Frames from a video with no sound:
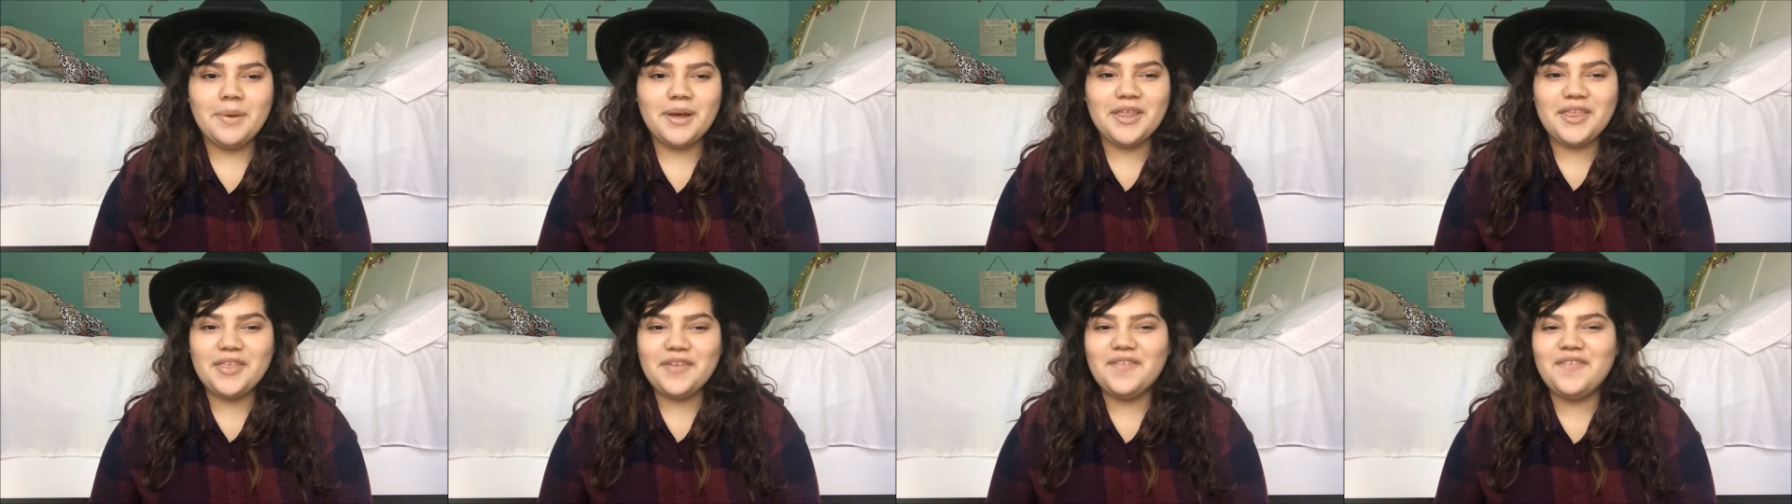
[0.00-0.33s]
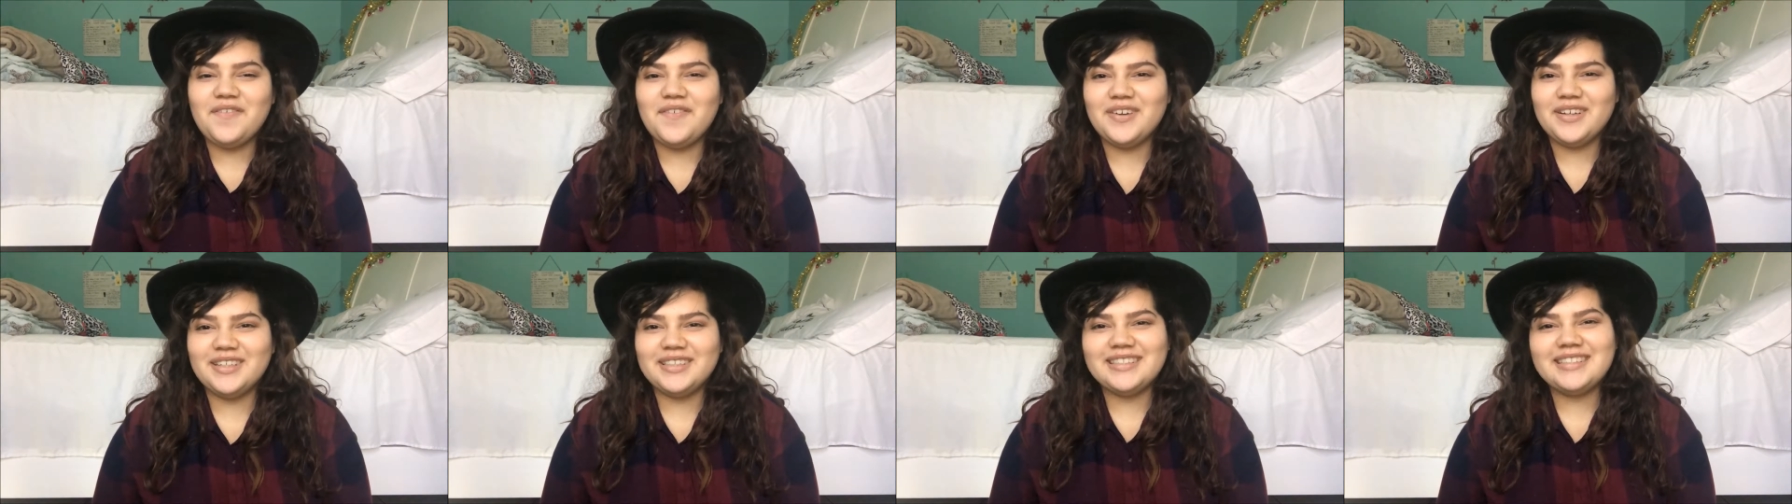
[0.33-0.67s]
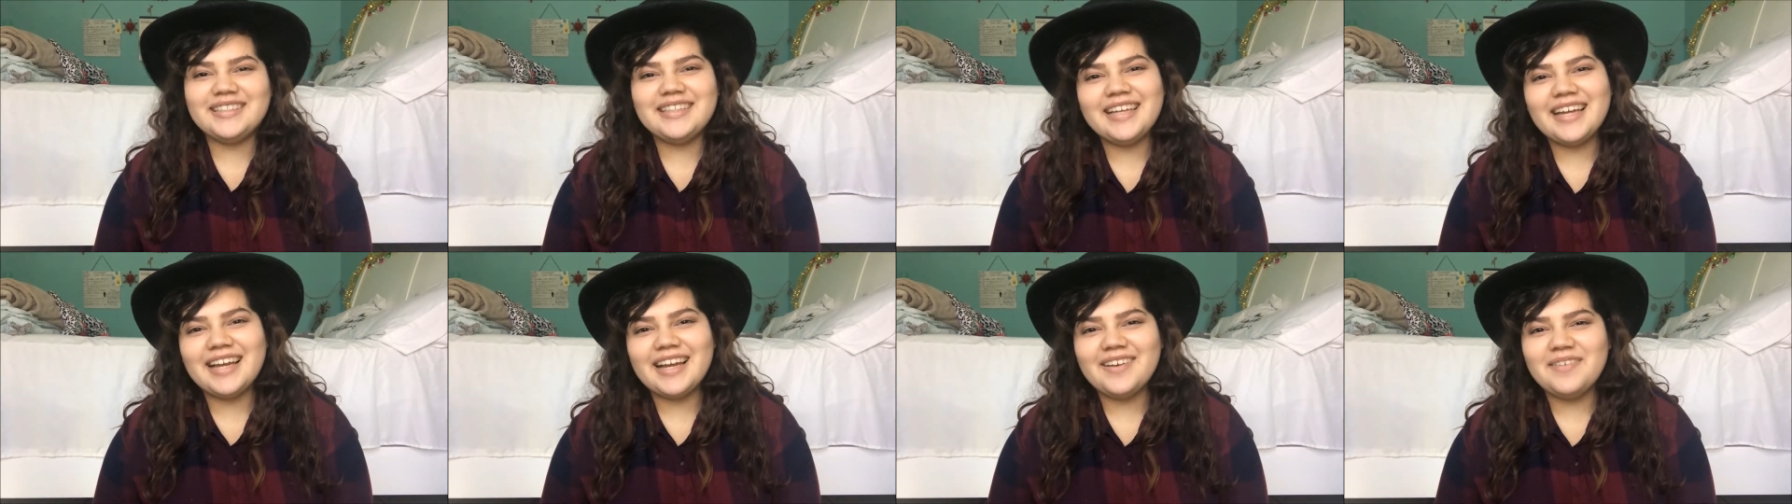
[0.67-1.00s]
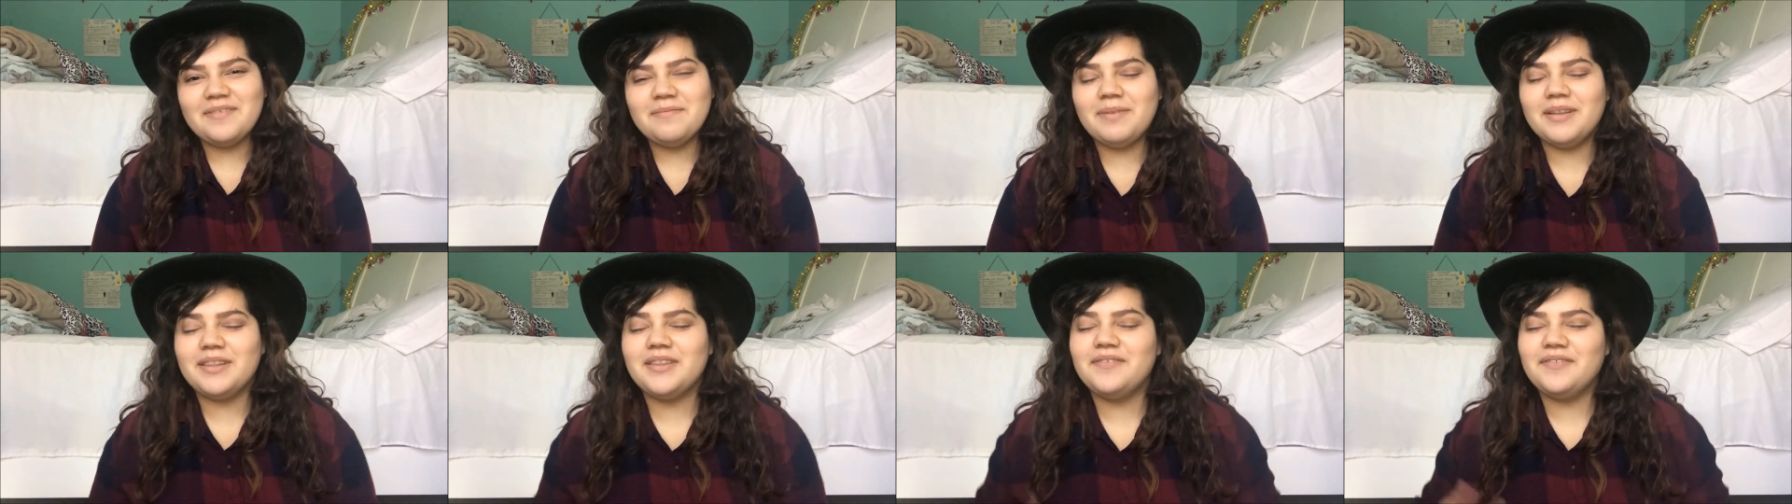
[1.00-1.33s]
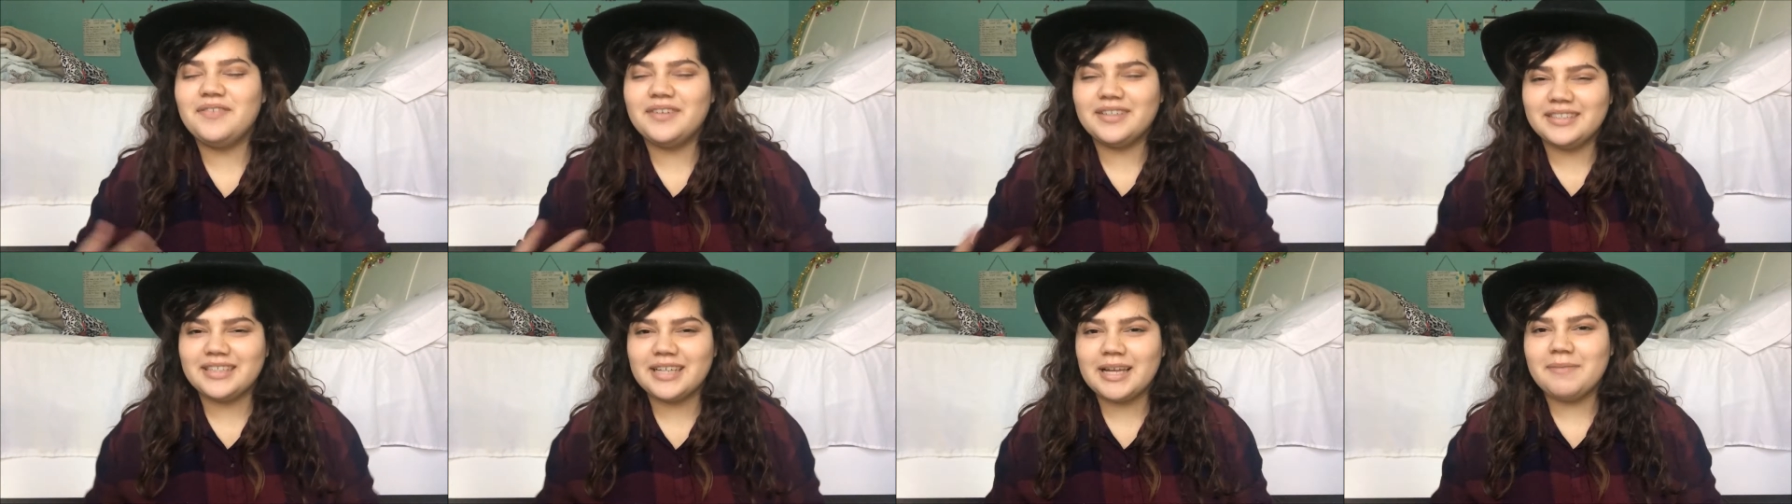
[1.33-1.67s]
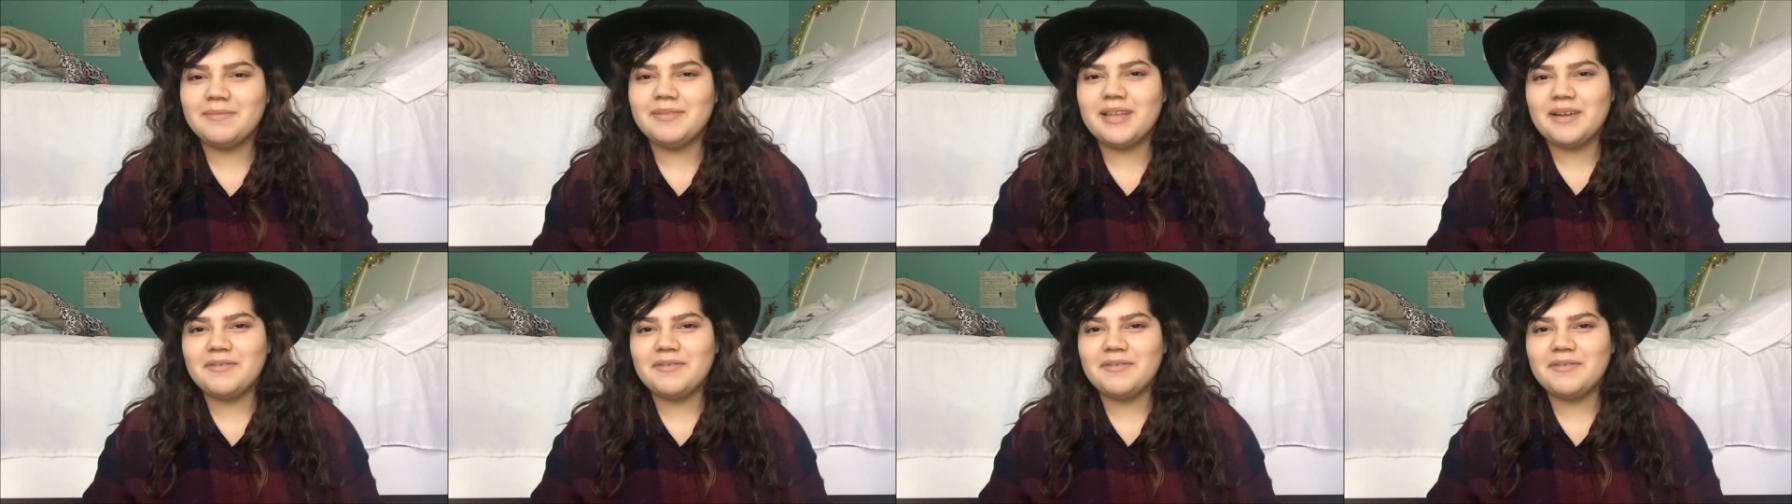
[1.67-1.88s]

but the first thing, but the first thing I'm